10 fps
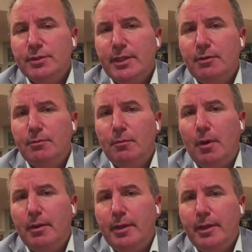seeing
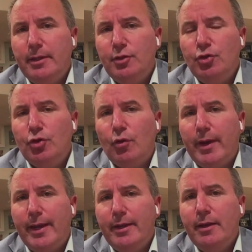in
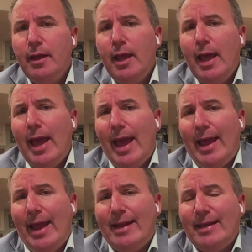Ukraine,
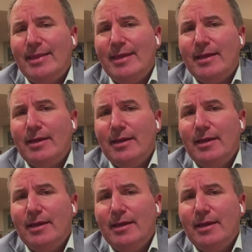and, and I think